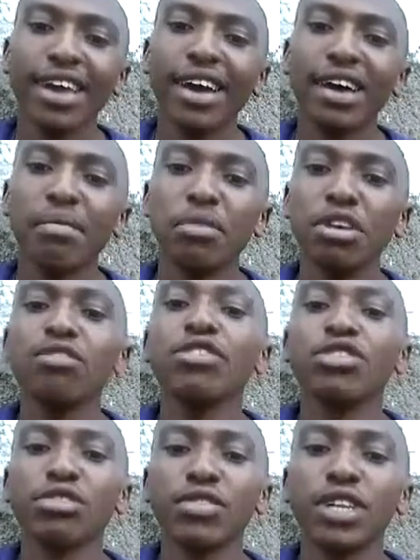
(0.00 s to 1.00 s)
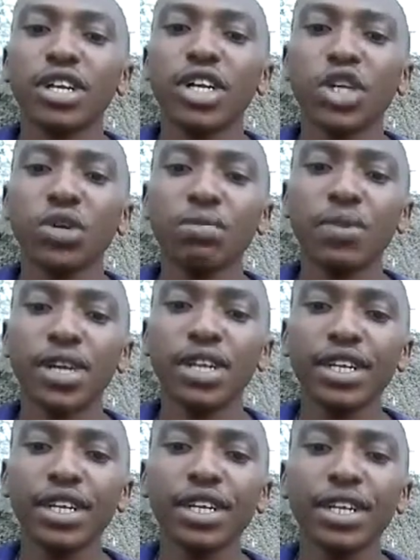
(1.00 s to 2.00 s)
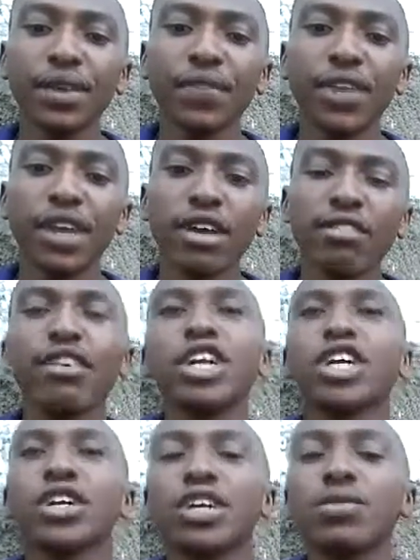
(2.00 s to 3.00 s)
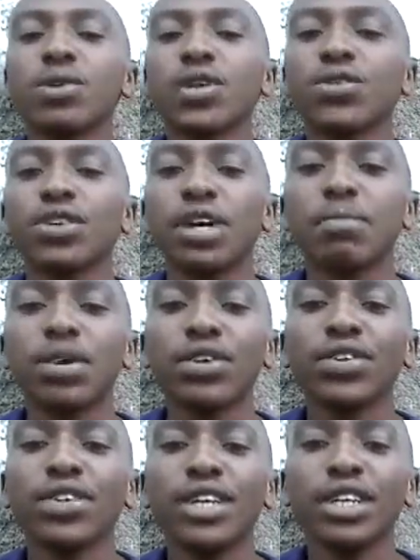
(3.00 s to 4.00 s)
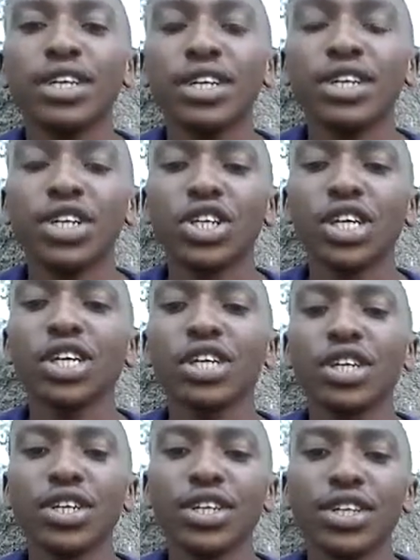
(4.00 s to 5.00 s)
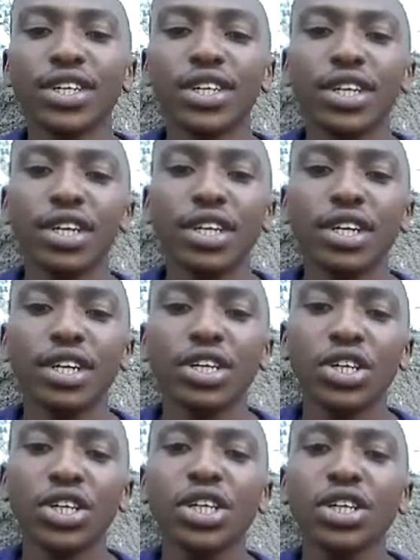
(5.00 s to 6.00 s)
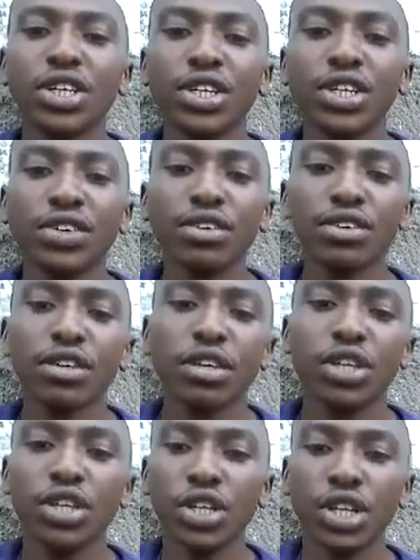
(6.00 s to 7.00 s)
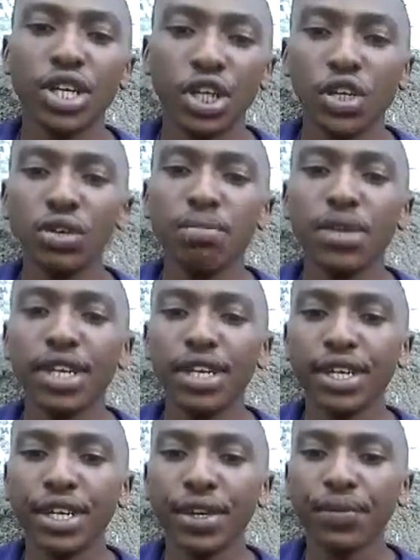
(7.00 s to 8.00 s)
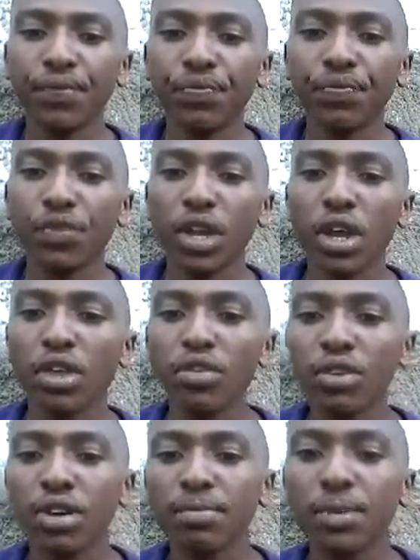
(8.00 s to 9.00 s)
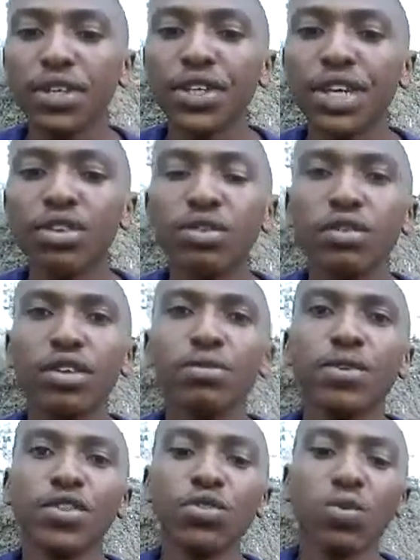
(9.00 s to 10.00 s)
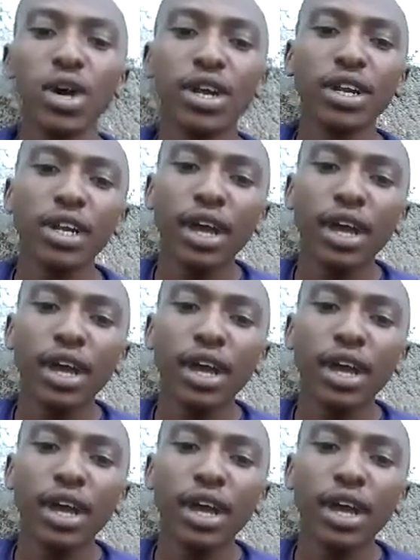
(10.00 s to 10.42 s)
of international blending. Finally, we talk about the challenges of international blending. So let me start with the first one,